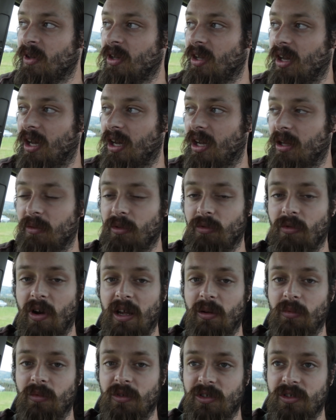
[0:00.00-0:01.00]
the
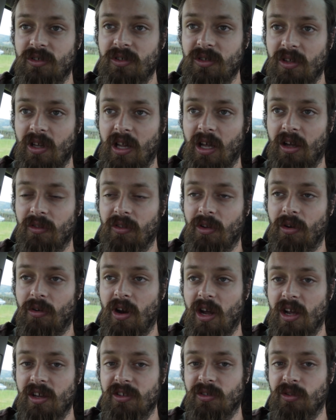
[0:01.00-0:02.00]
rain was like on the
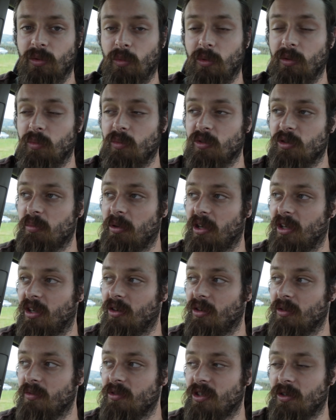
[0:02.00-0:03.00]
horizon, the wind was
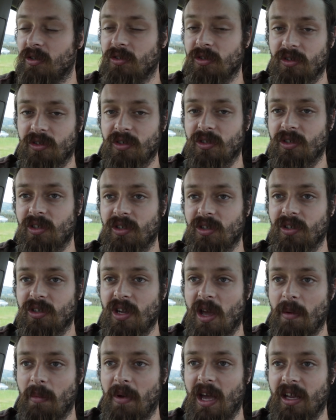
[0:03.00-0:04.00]
picking up, so he just
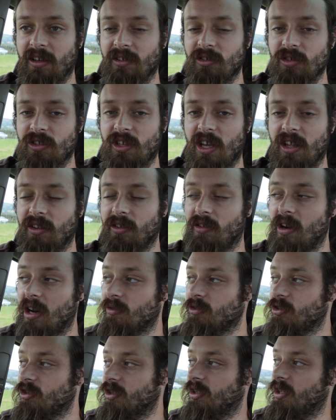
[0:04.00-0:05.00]
get me out and just getting the
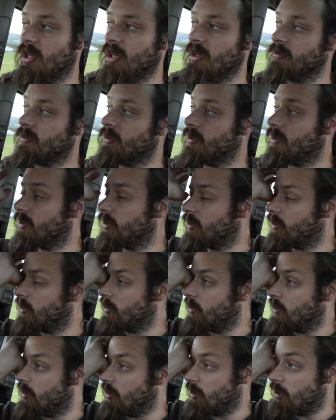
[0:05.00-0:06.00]
ground sheet down.
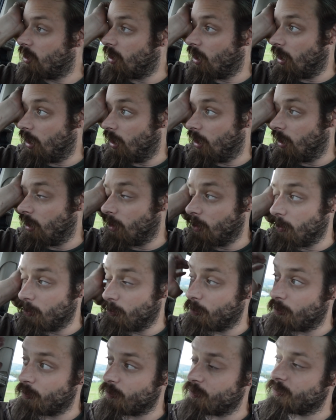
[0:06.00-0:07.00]

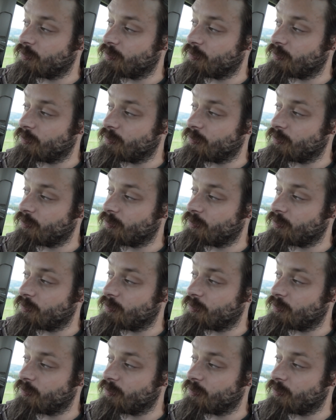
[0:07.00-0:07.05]
And